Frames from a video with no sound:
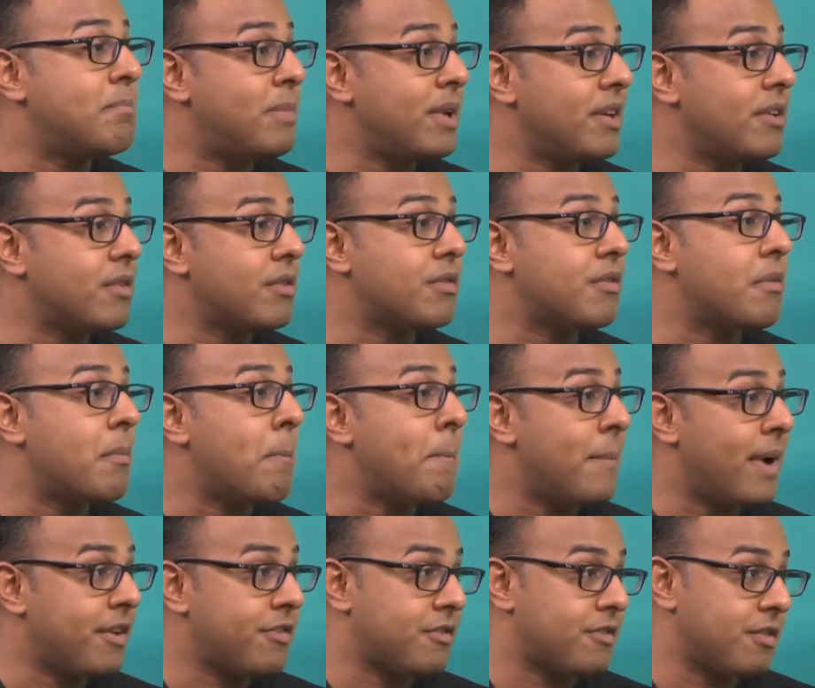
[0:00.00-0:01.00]
build
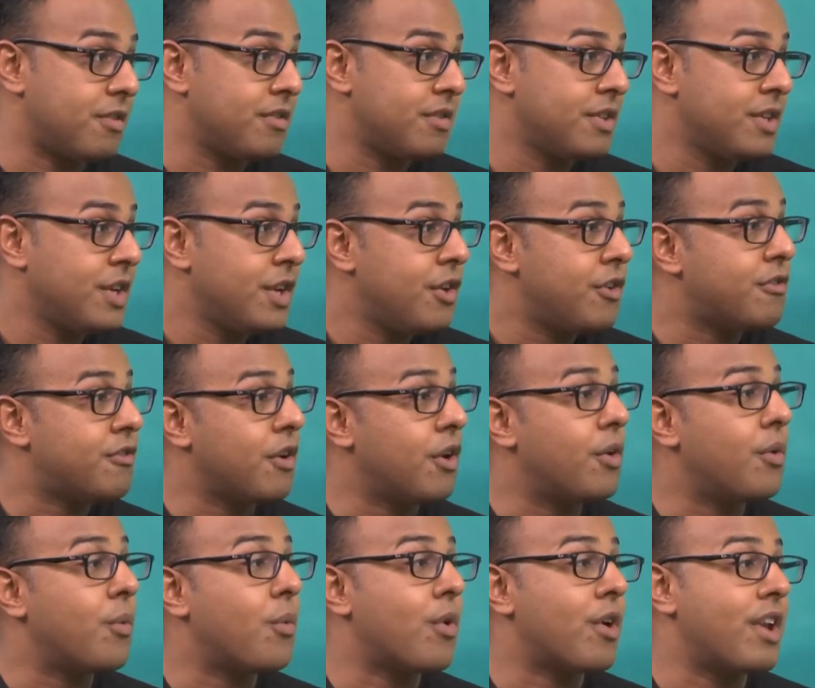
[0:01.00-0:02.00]
muscle.
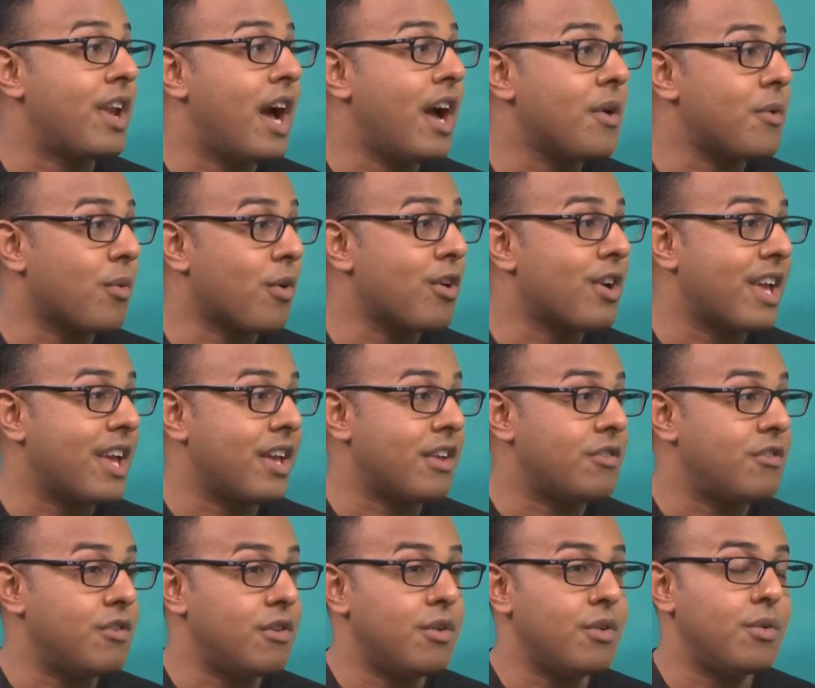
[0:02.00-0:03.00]
So we're not working
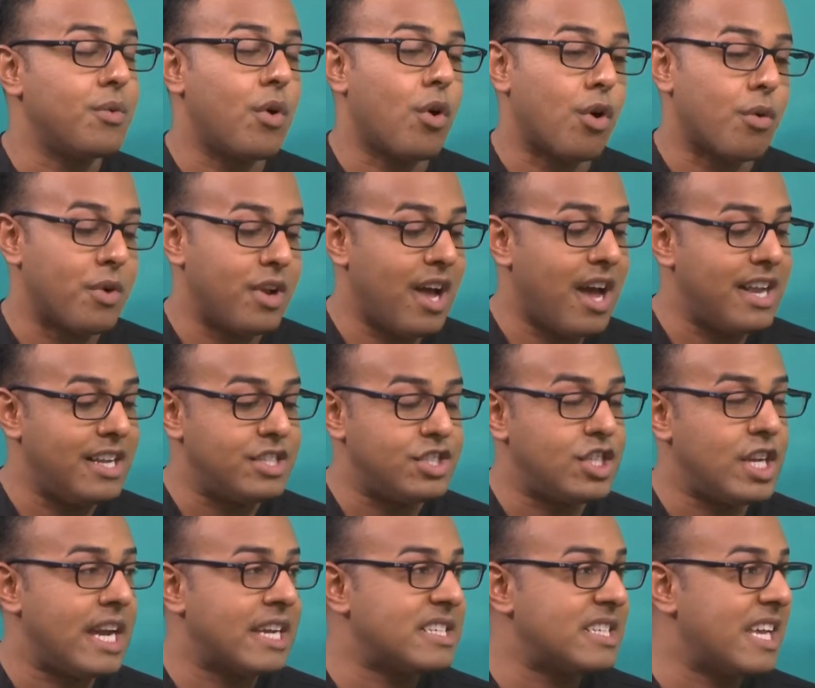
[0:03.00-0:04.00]
to, or we're not
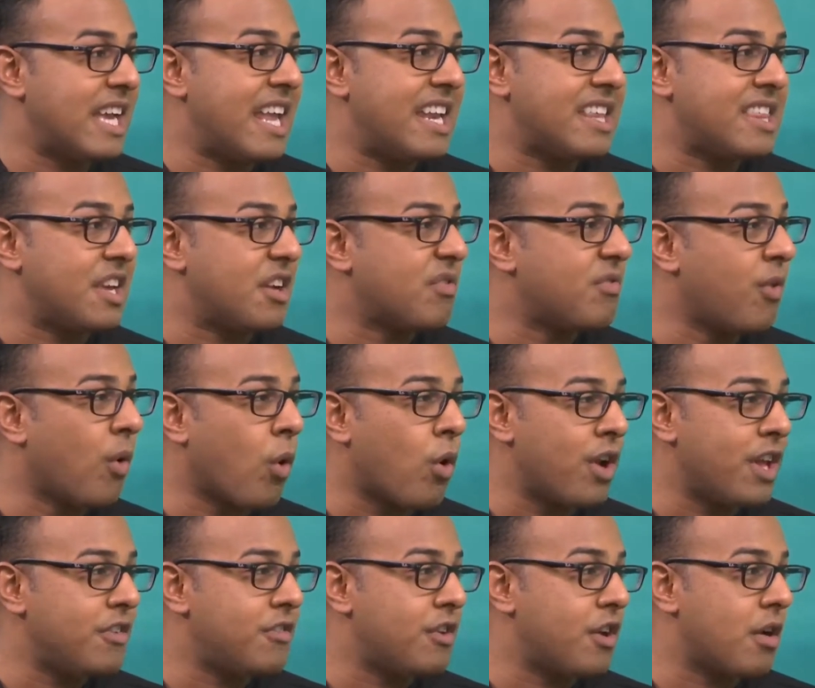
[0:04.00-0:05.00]
injecting anything
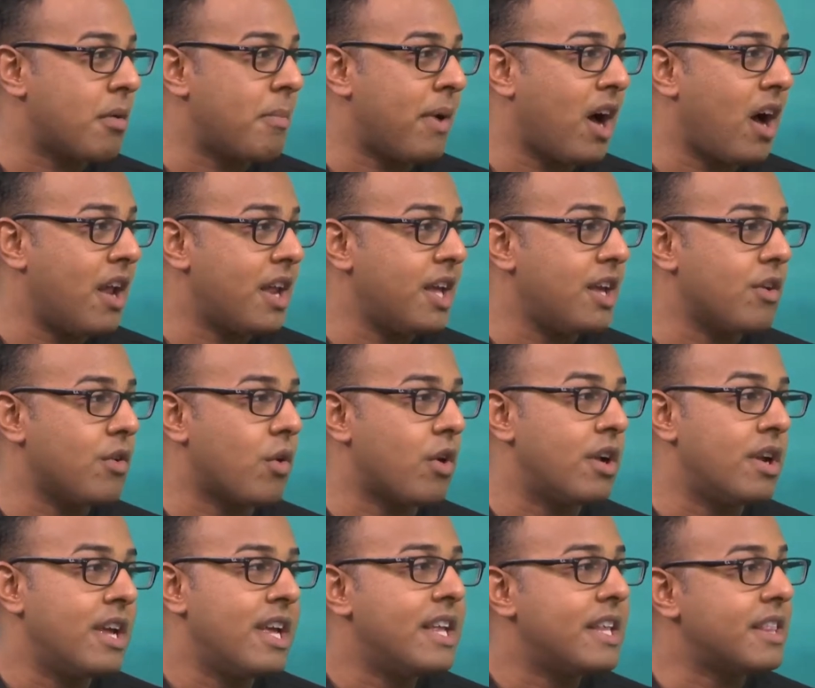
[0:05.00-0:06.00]
foreign into your body
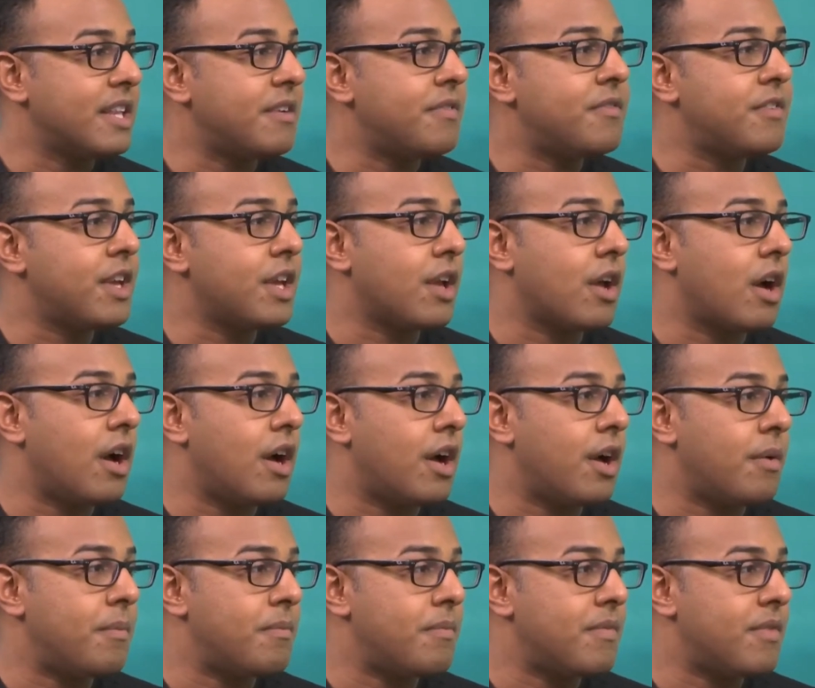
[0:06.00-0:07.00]
or lifting
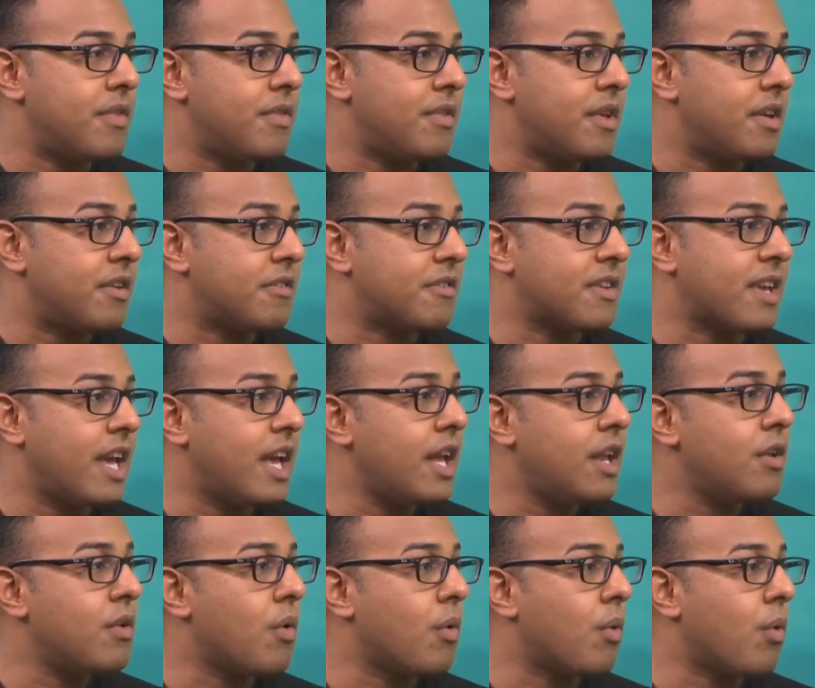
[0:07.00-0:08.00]
um, the
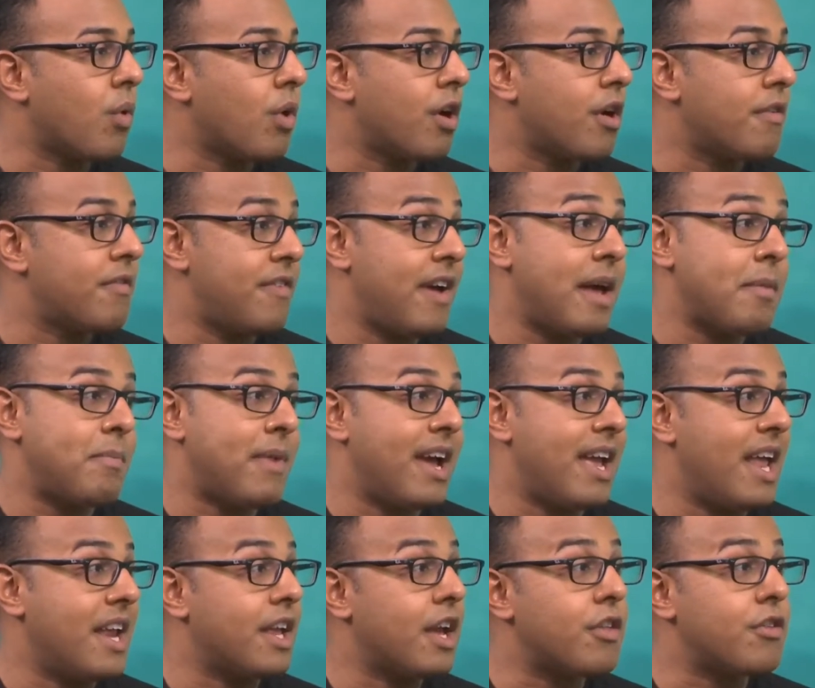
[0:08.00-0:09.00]
skin or fat by
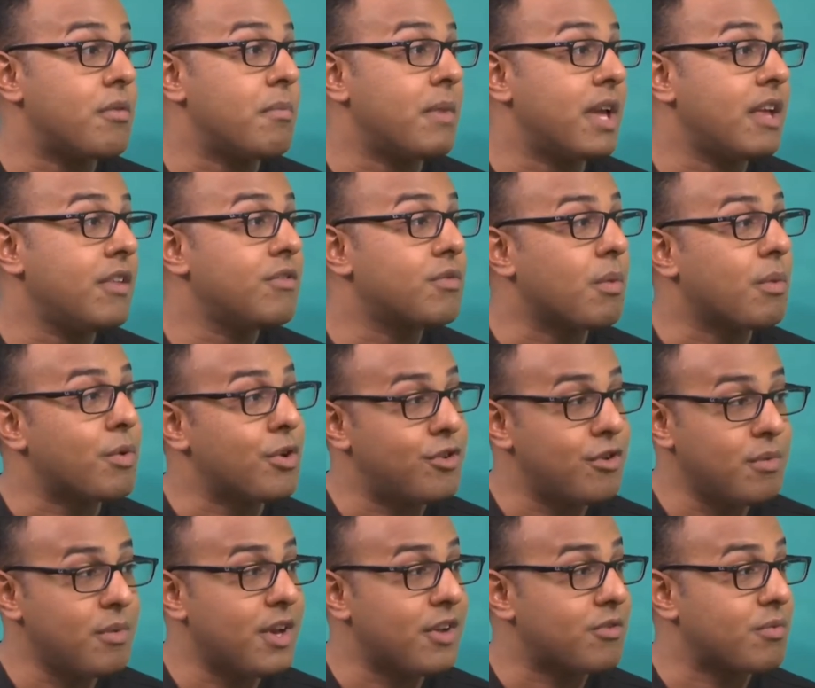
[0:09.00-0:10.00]
any other means. What we're
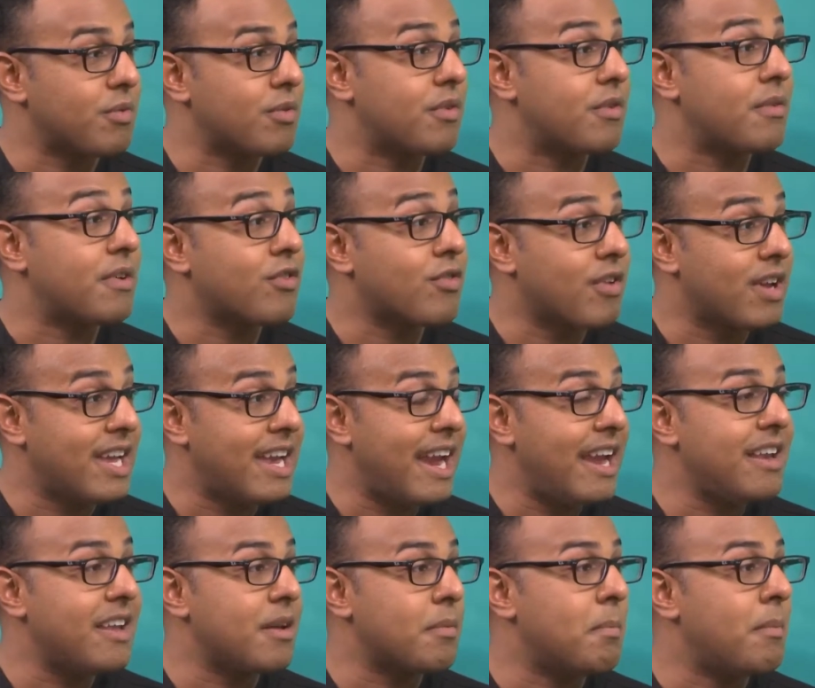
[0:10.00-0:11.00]
doing is we're
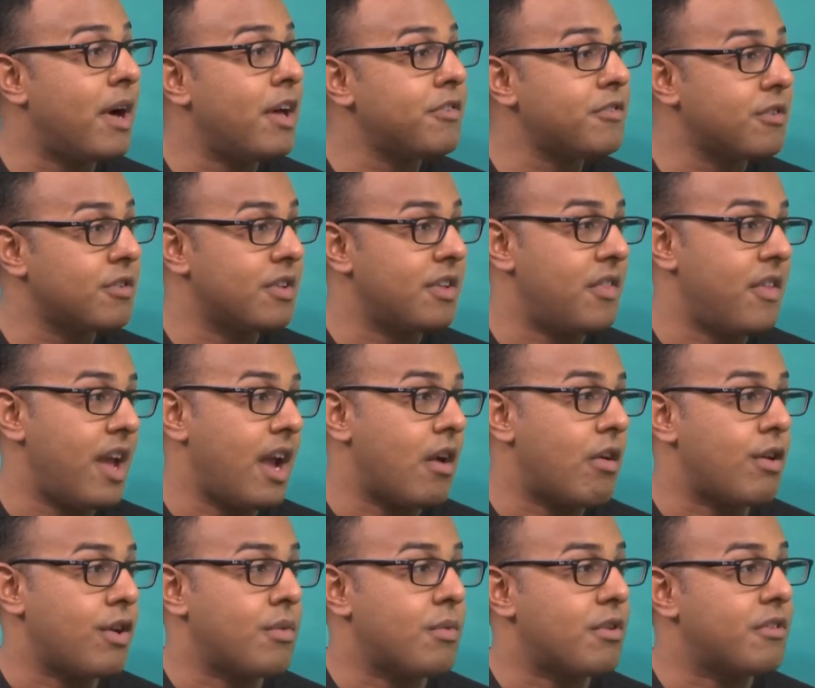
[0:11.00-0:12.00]
creating muscle in the
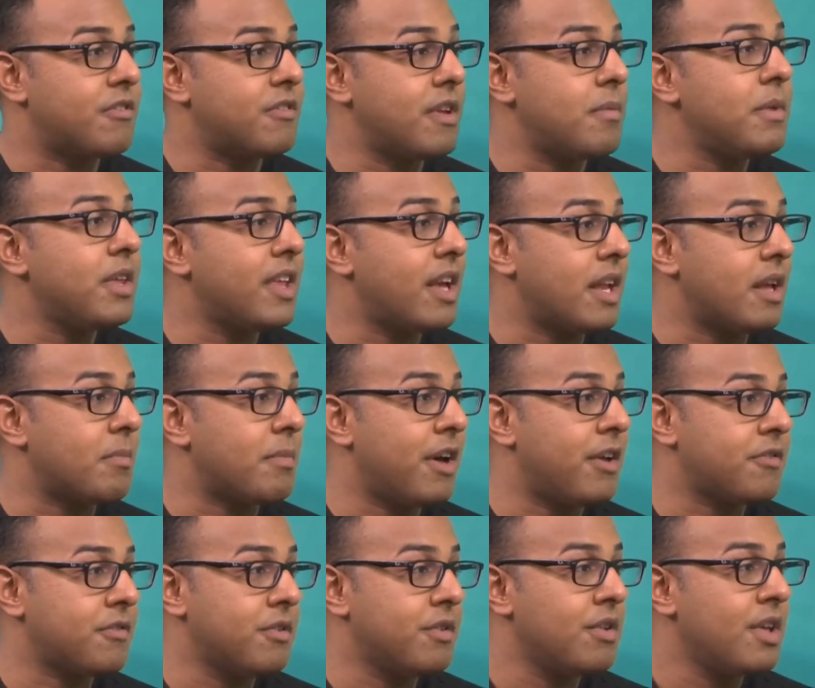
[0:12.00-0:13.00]
area. We're stimulating
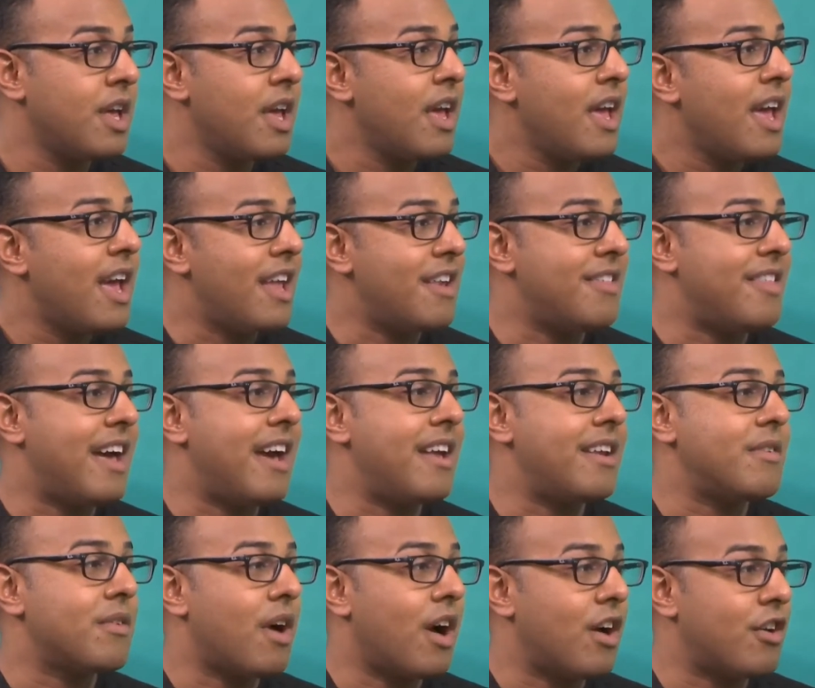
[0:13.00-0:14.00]
muscle, and
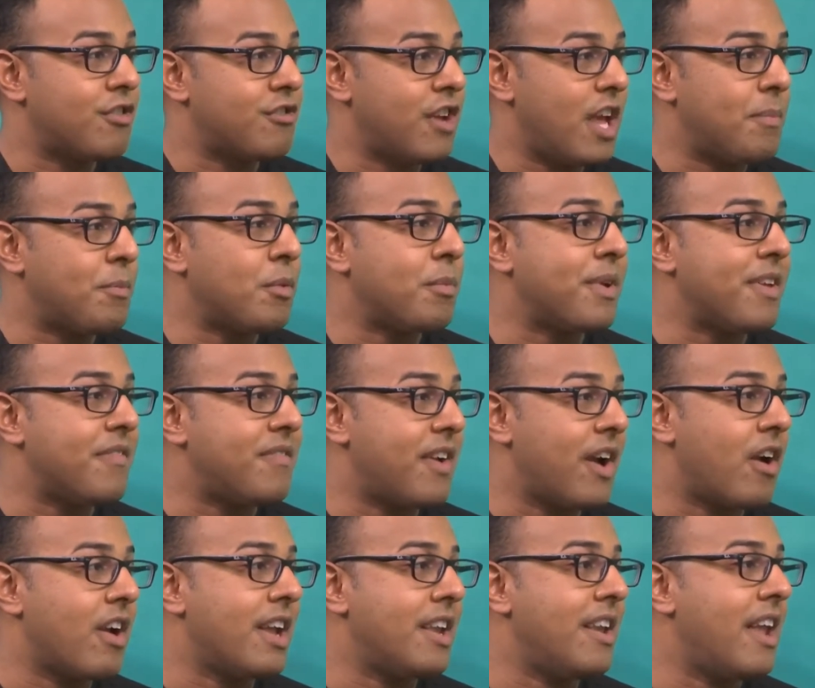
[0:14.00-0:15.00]
that uh, shape will be
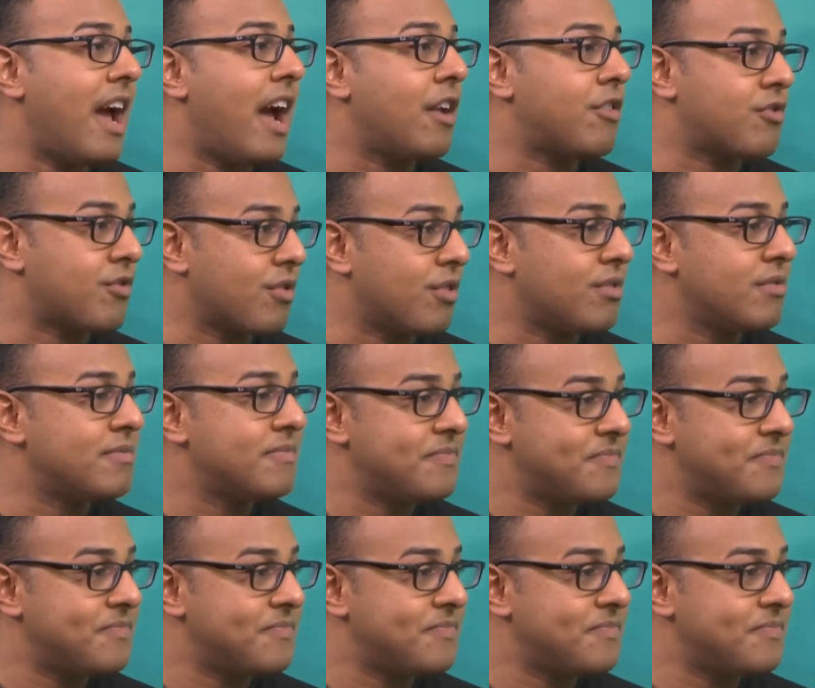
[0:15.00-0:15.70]
very natural.